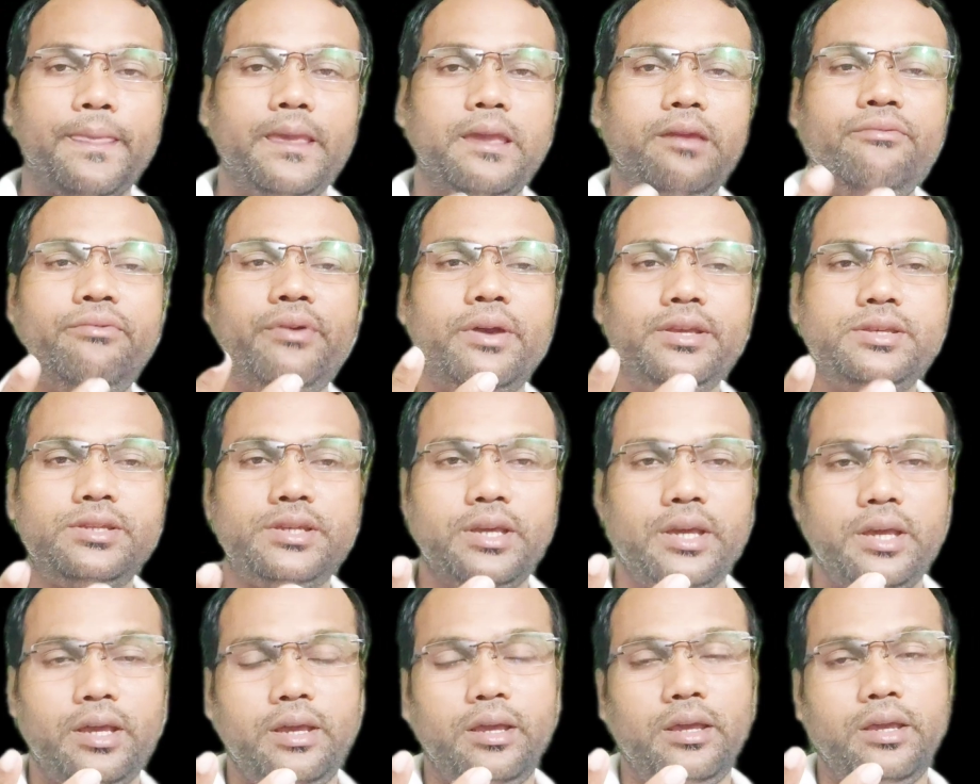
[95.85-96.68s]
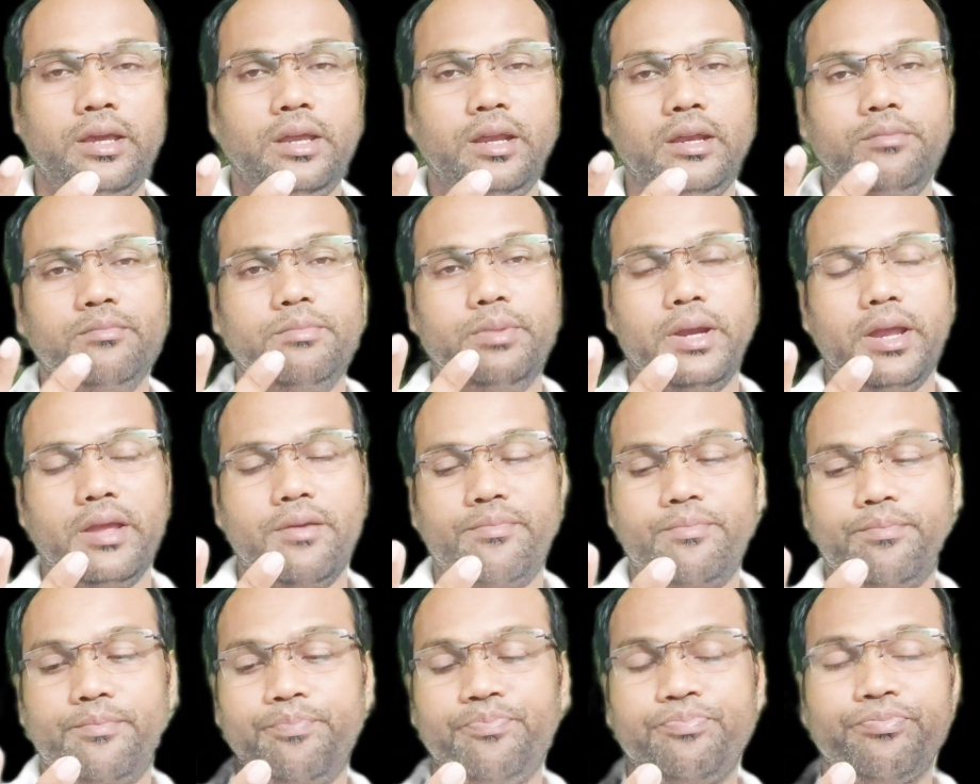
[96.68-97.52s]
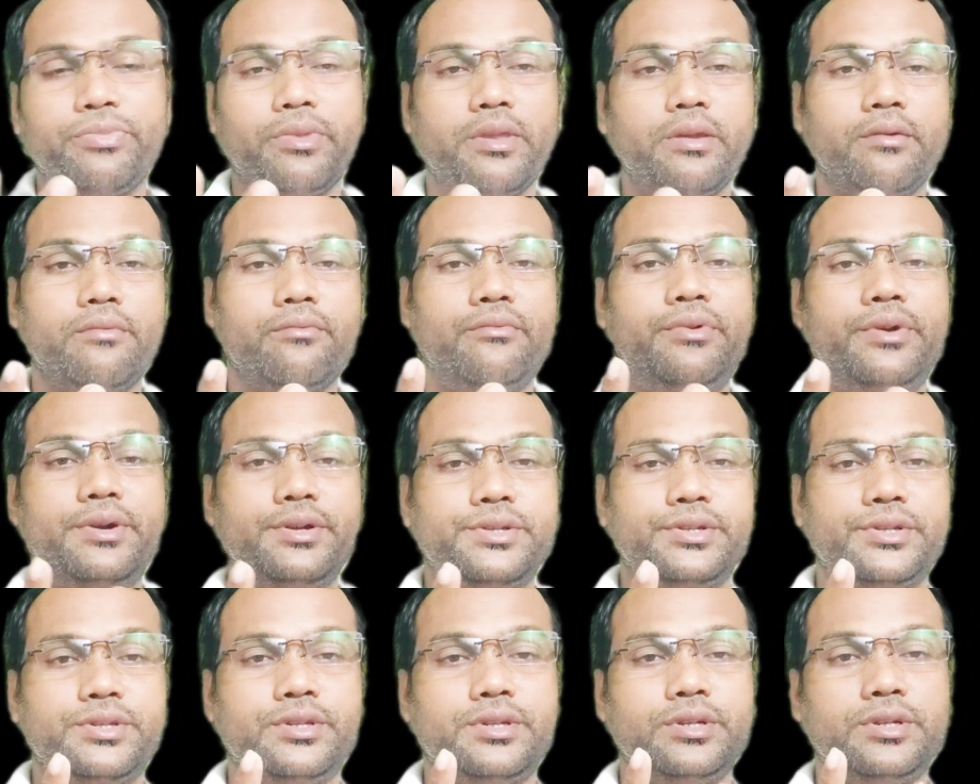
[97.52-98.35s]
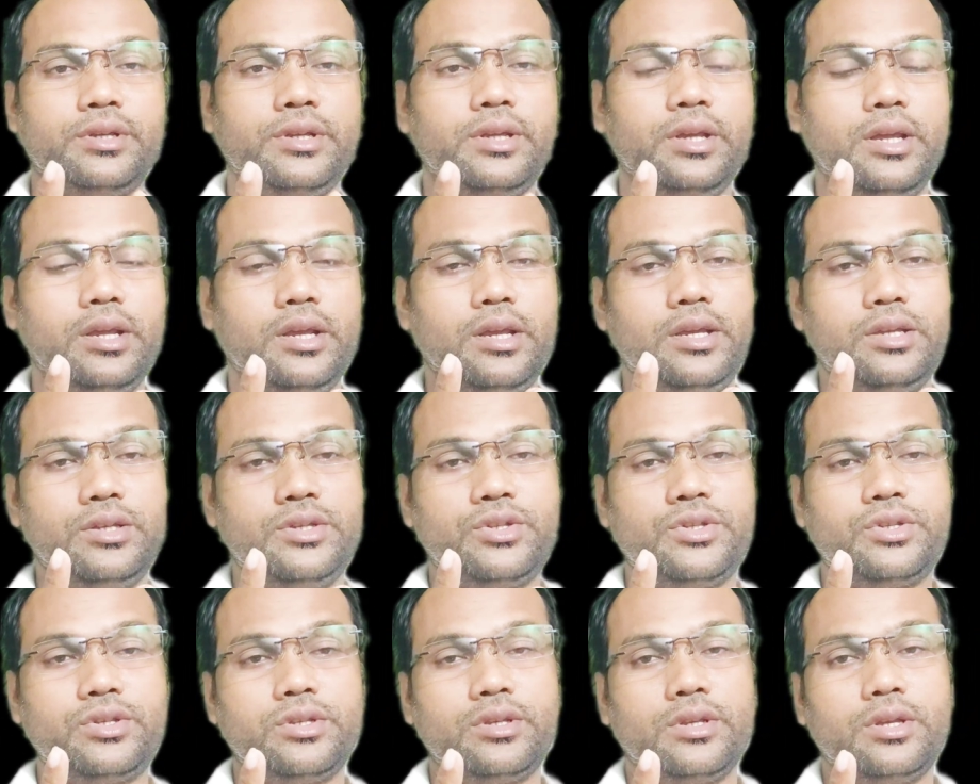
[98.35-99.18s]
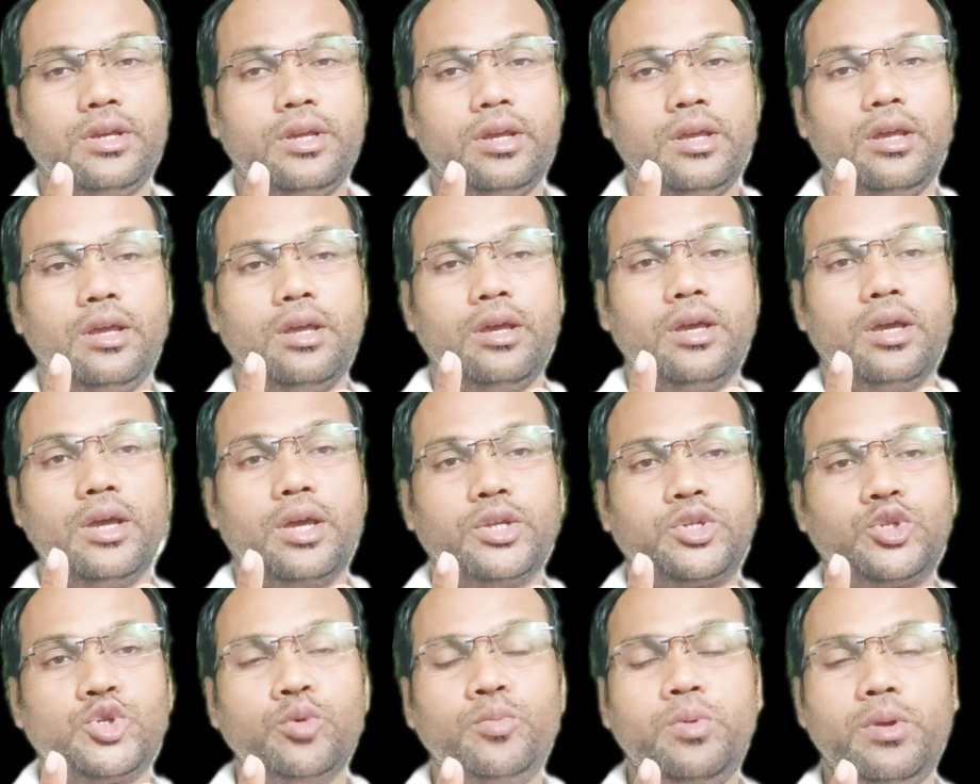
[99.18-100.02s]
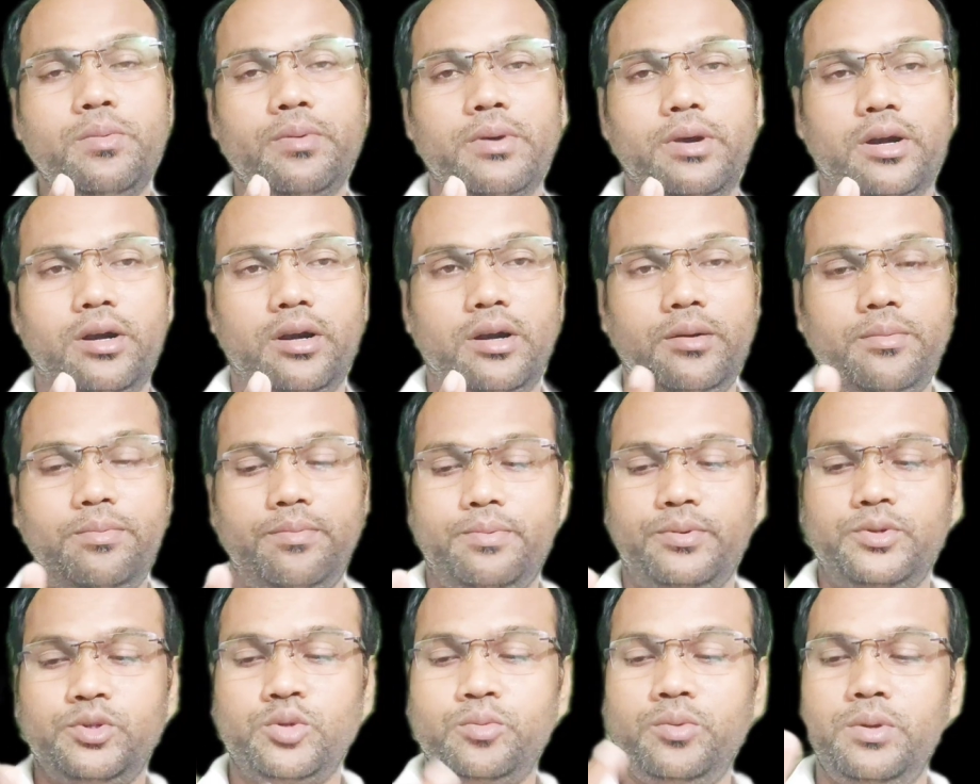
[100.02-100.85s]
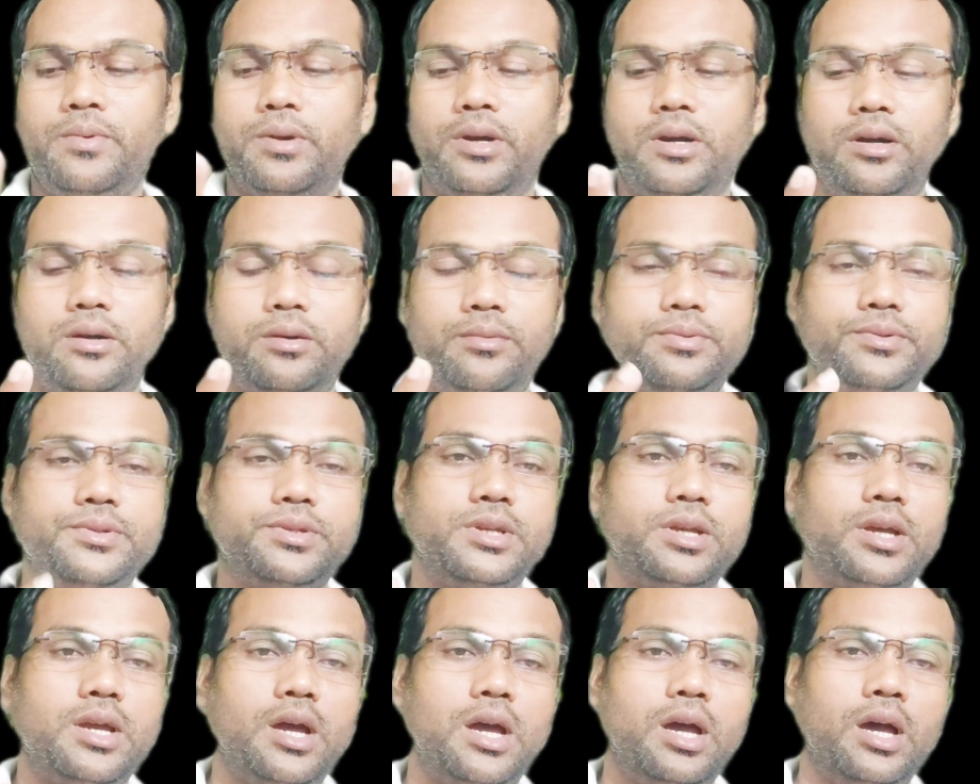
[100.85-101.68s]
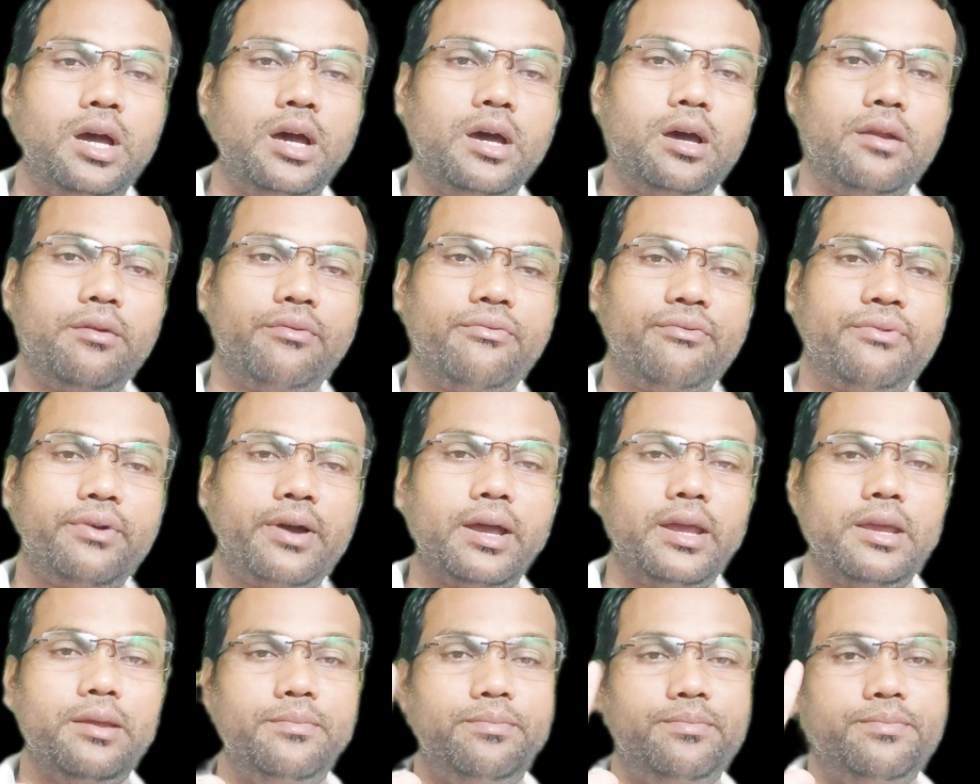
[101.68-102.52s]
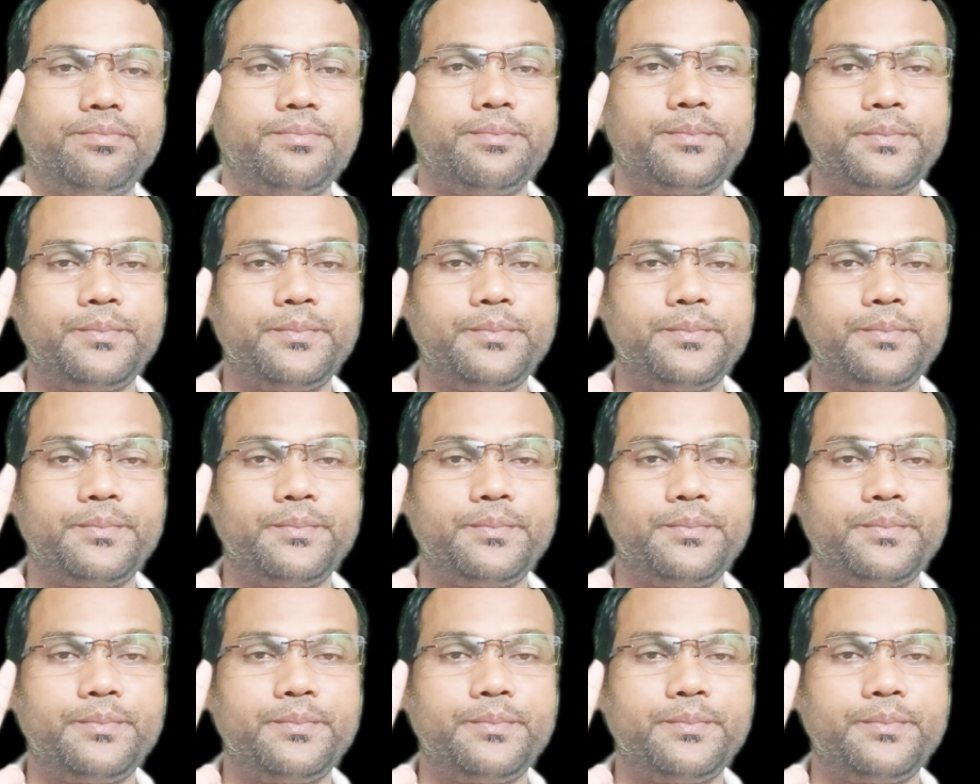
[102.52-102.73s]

If I say in brief, first is to be verb. To be verbs are 5.